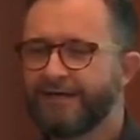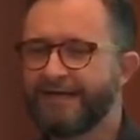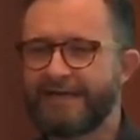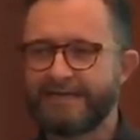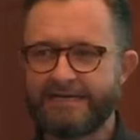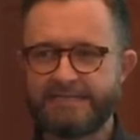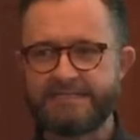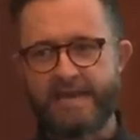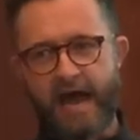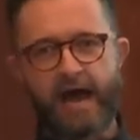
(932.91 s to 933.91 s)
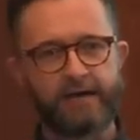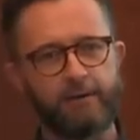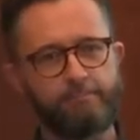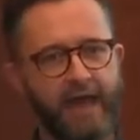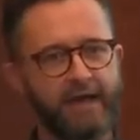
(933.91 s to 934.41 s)
It, it is not a
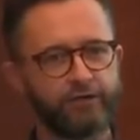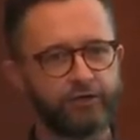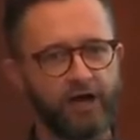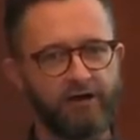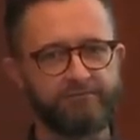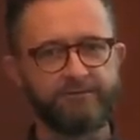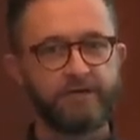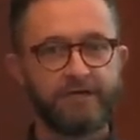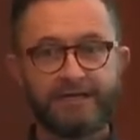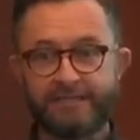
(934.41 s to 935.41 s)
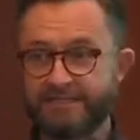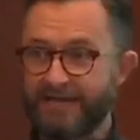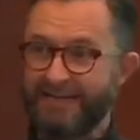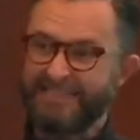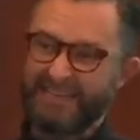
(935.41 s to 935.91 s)
matter of this
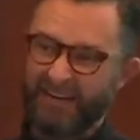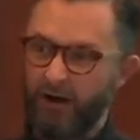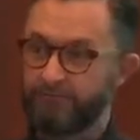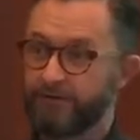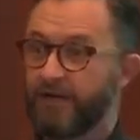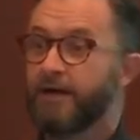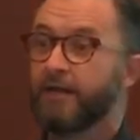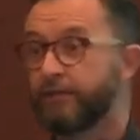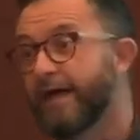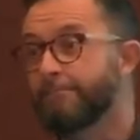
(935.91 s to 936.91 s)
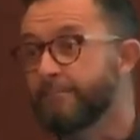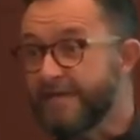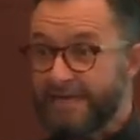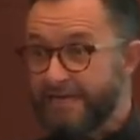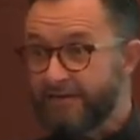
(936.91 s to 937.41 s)
idea of let
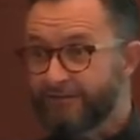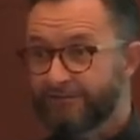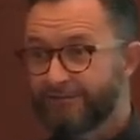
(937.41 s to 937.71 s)
me,